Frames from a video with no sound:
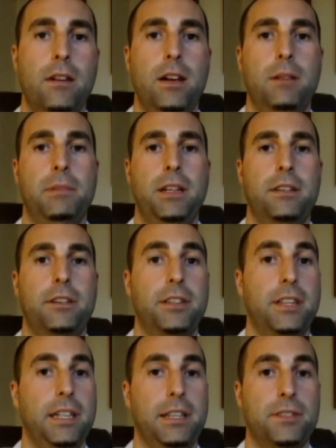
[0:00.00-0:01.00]
Another
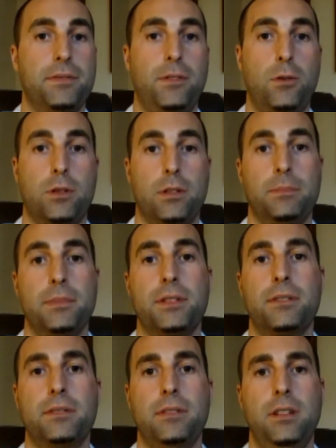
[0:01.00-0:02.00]
good thing is
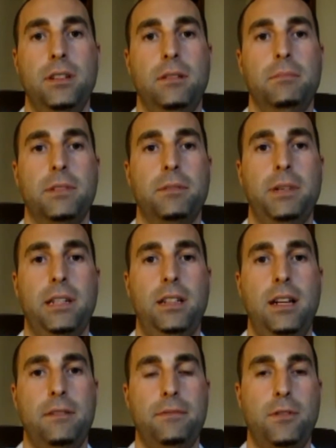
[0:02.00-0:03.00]
forums. There'll be a
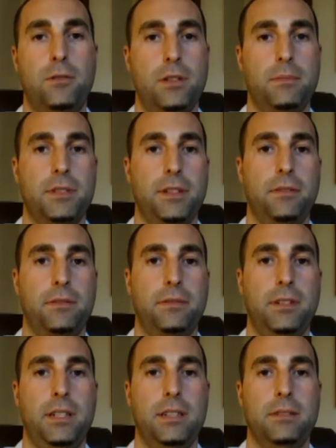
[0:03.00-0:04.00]
lot of forums
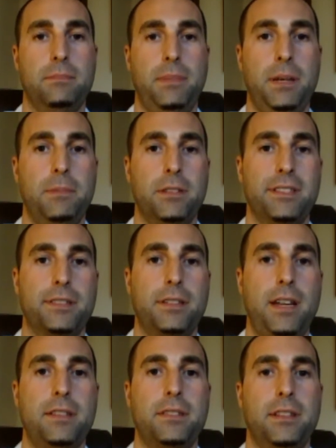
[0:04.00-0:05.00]
of people
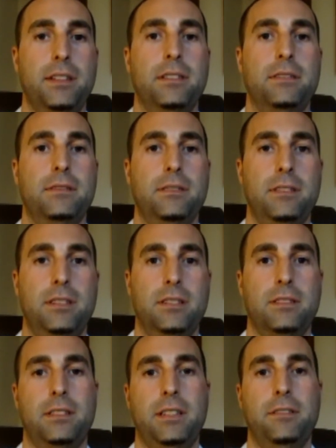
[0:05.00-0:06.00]
discussing,
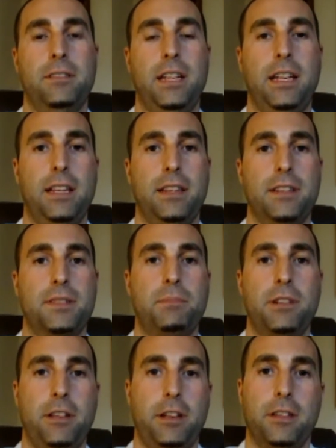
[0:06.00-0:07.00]
they got this
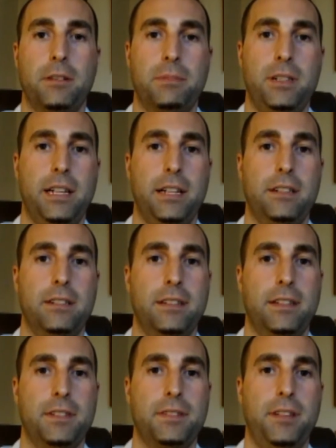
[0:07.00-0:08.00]
particular player
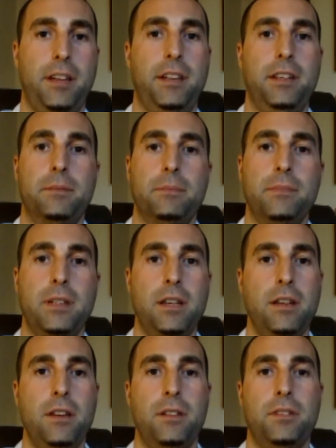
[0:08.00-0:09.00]
at this stadium.
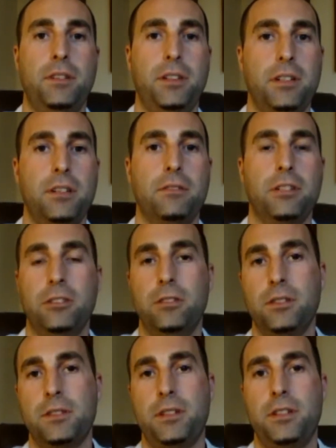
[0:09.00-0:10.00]
So you can do a
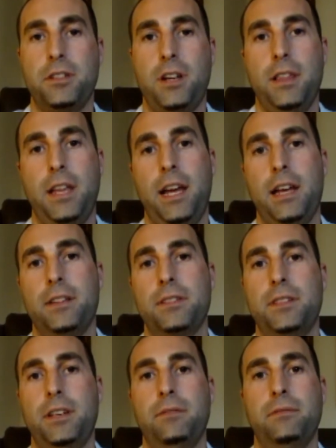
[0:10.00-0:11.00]
Google search on that and
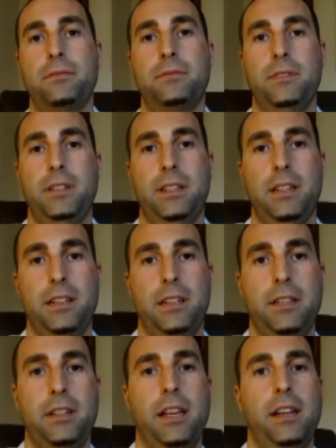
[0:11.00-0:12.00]
see if
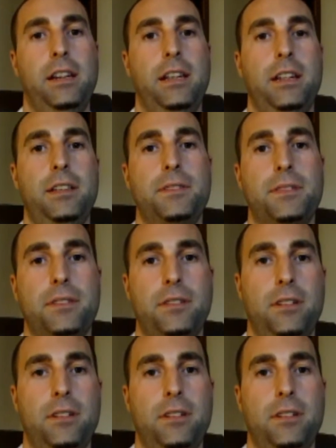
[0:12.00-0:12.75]
you get any hits.